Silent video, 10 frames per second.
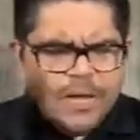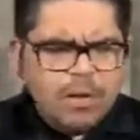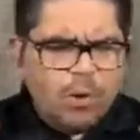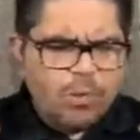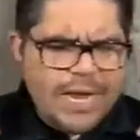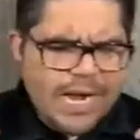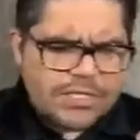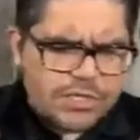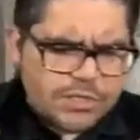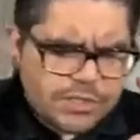Lord, we
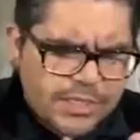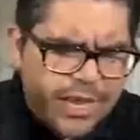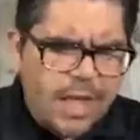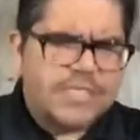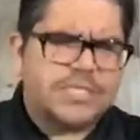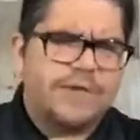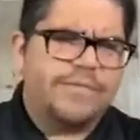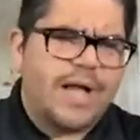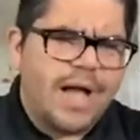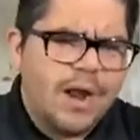ask you to touch them,
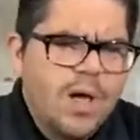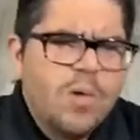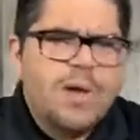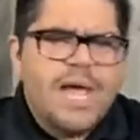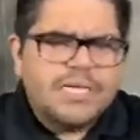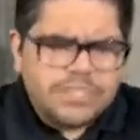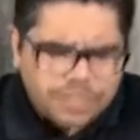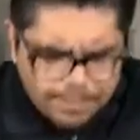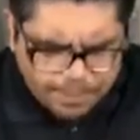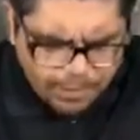God. We ask you
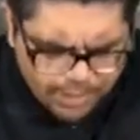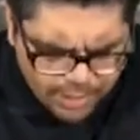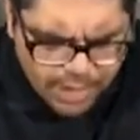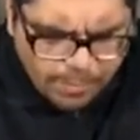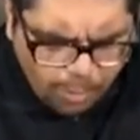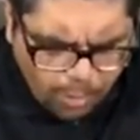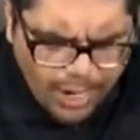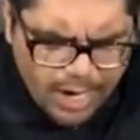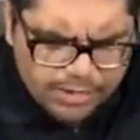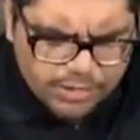to put, pour
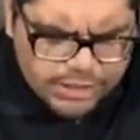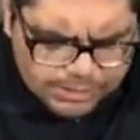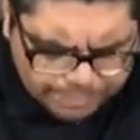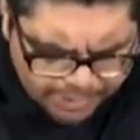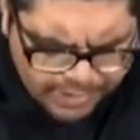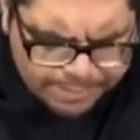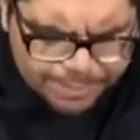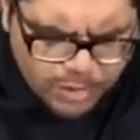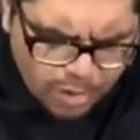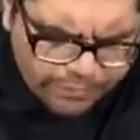out your spirit
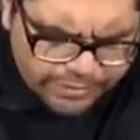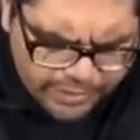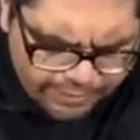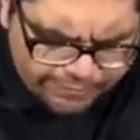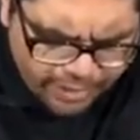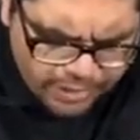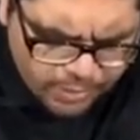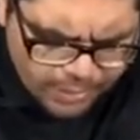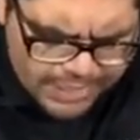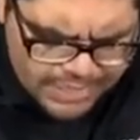over them, Father
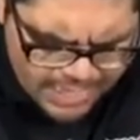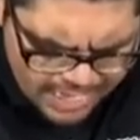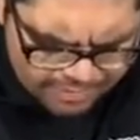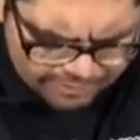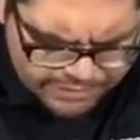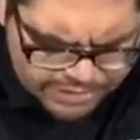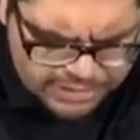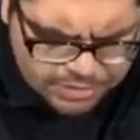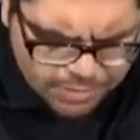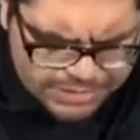Lord, in the name of
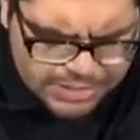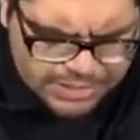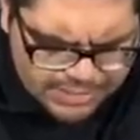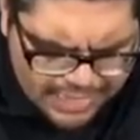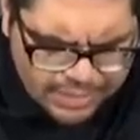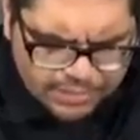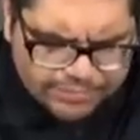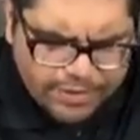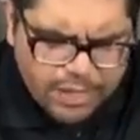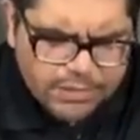Jesus. And we just thank you,
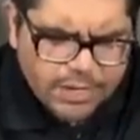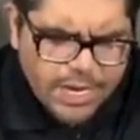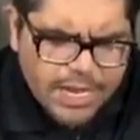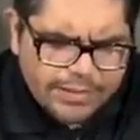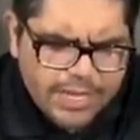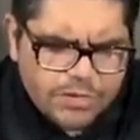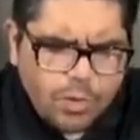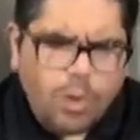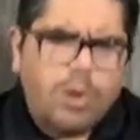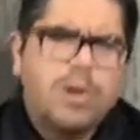Father, that
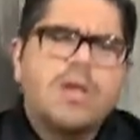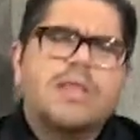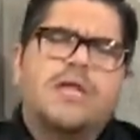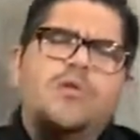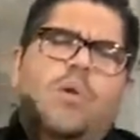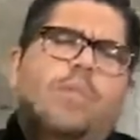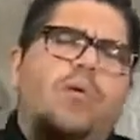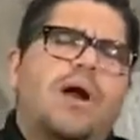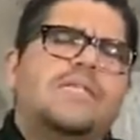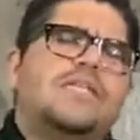your that your
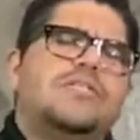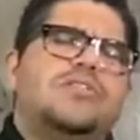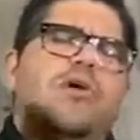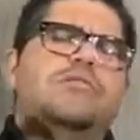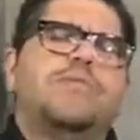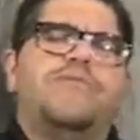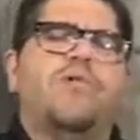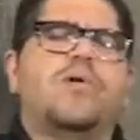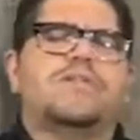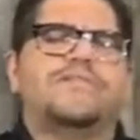presence goes
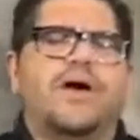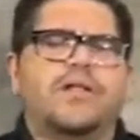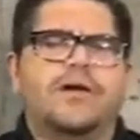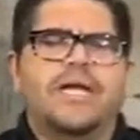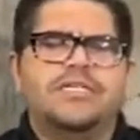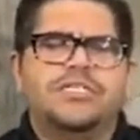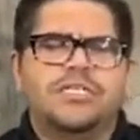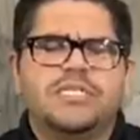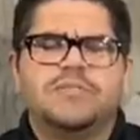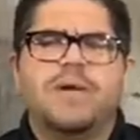before us, Father, in
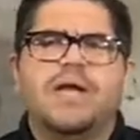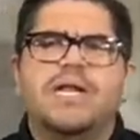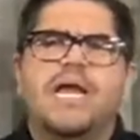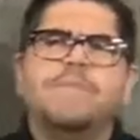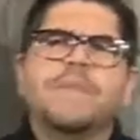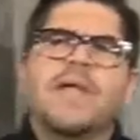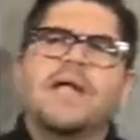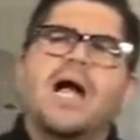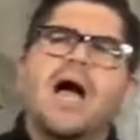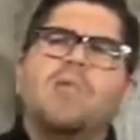Jesus' mighty name.
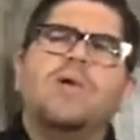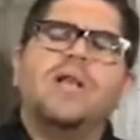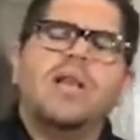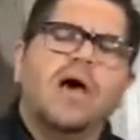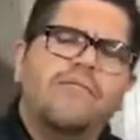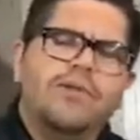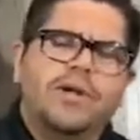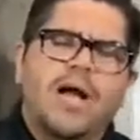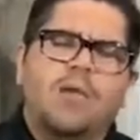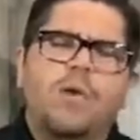God, we love you,
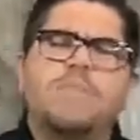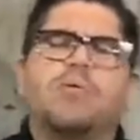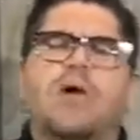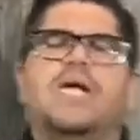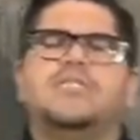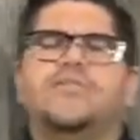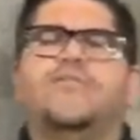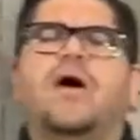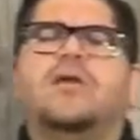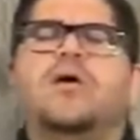God. We praise you,
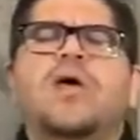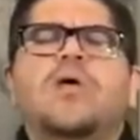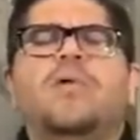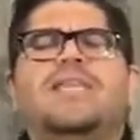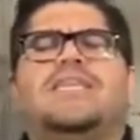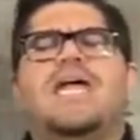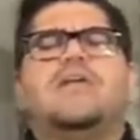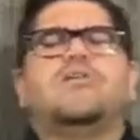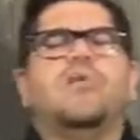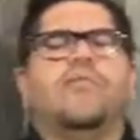Father. We
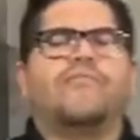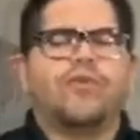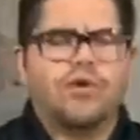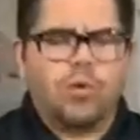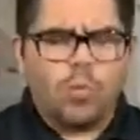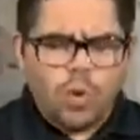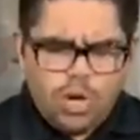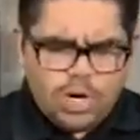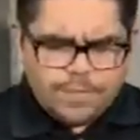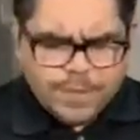thank you, Lord, for your
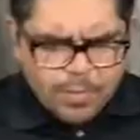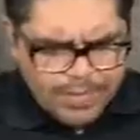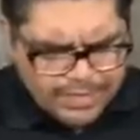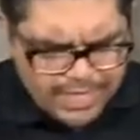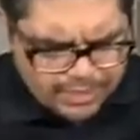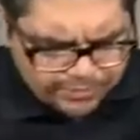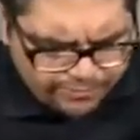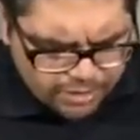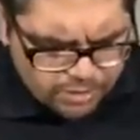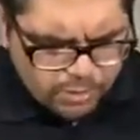word. We thank you,
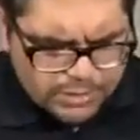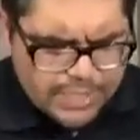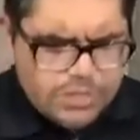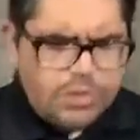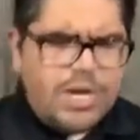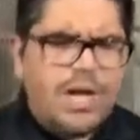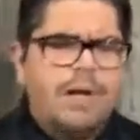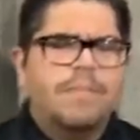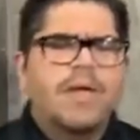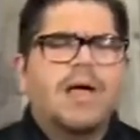Father, Lord, that you
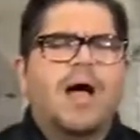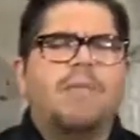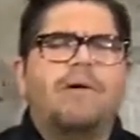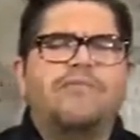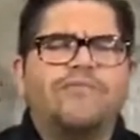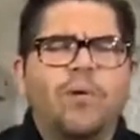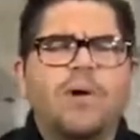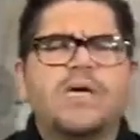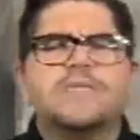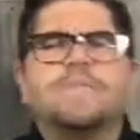come uh,
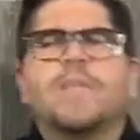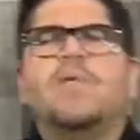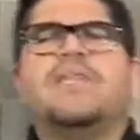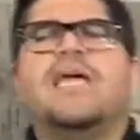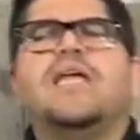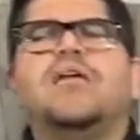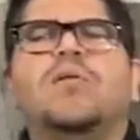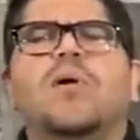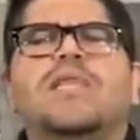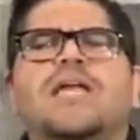before us. We thank you,
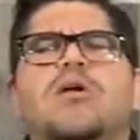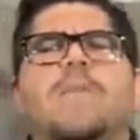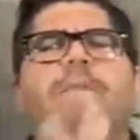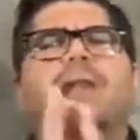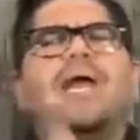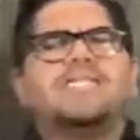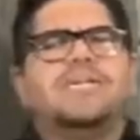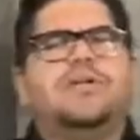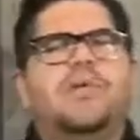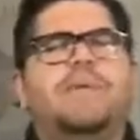Lord, that you're
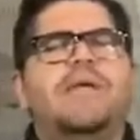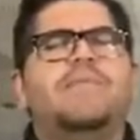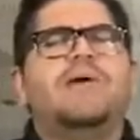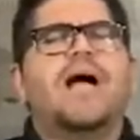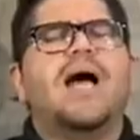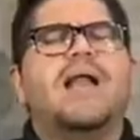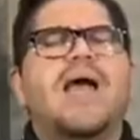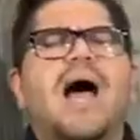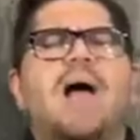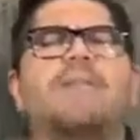blessing your people, God.
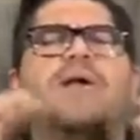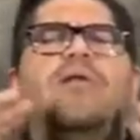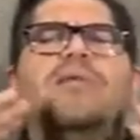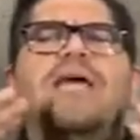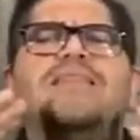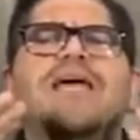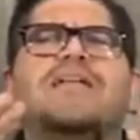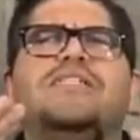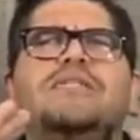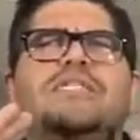I pray, Lord, that they
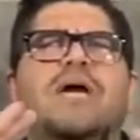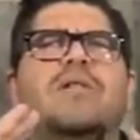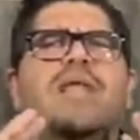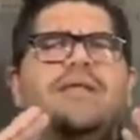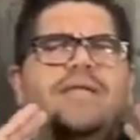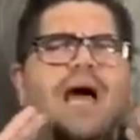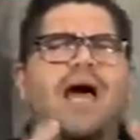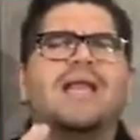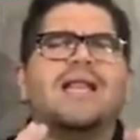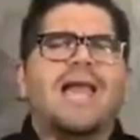sh- shall
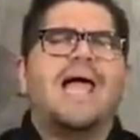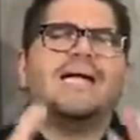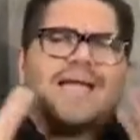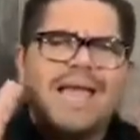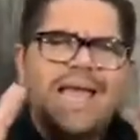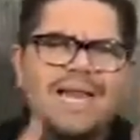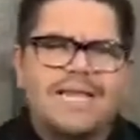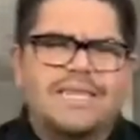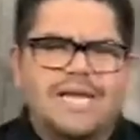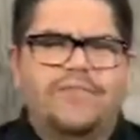not lack
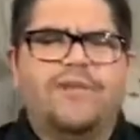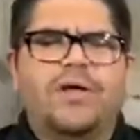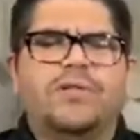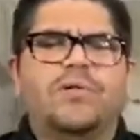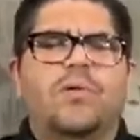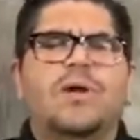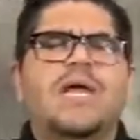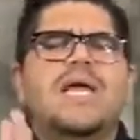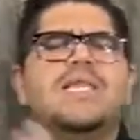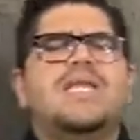anything, Father, Lord,
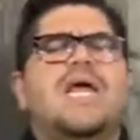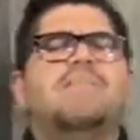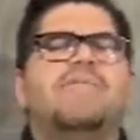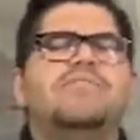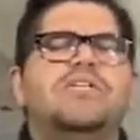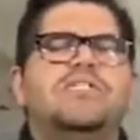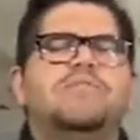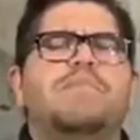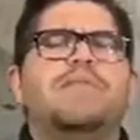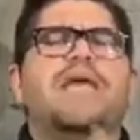in the name of Jesus,
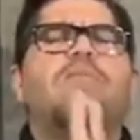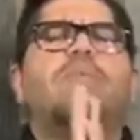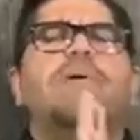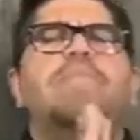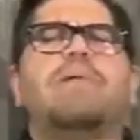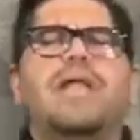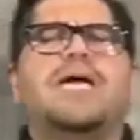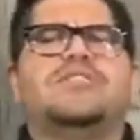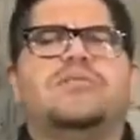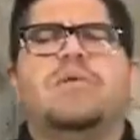but they will be
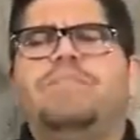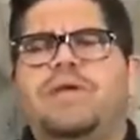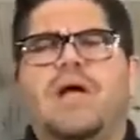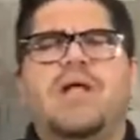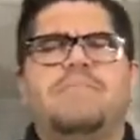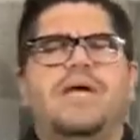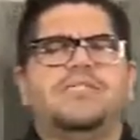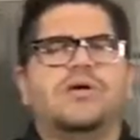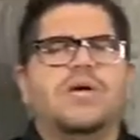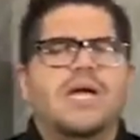blessed, Lord, beyond
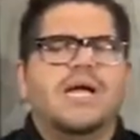measure.